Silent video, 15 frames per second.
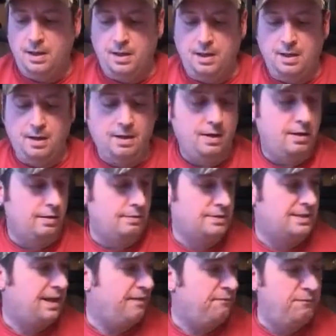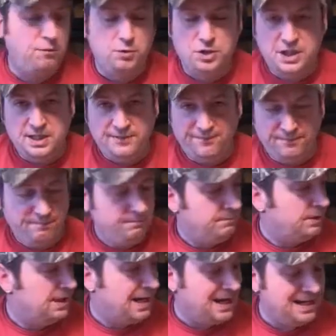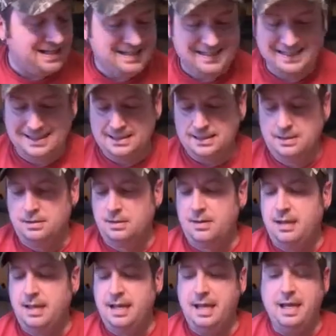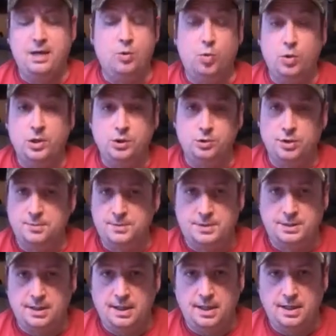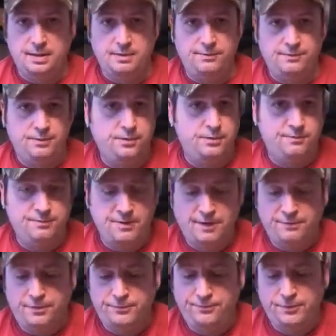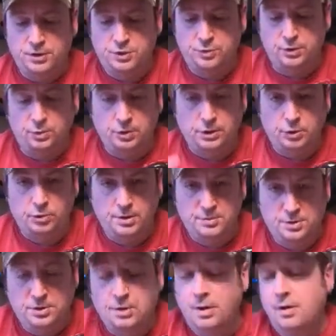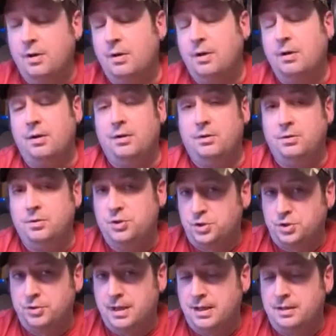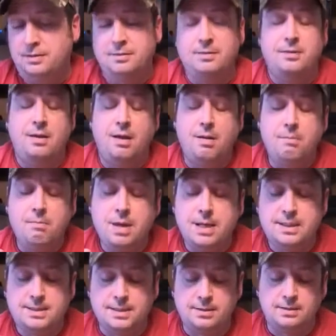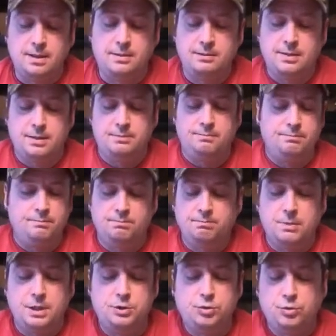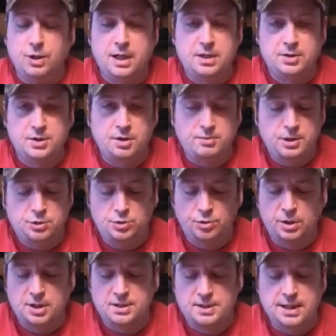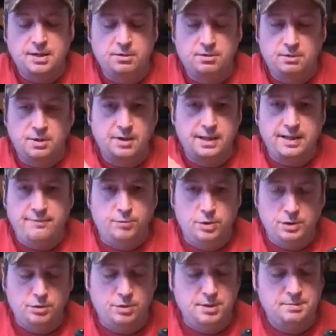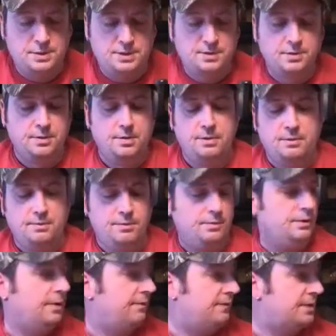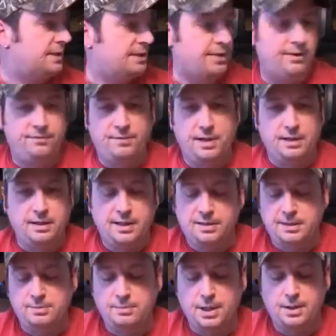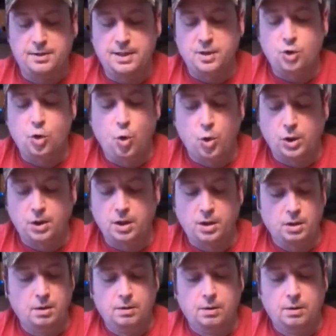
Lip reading: It's got Fuji guides and wind grips. And if you've never fished with wind grips, you should try it. Amazing. All my new rods now all have wind grips. Love this stuff. I like it better than cork.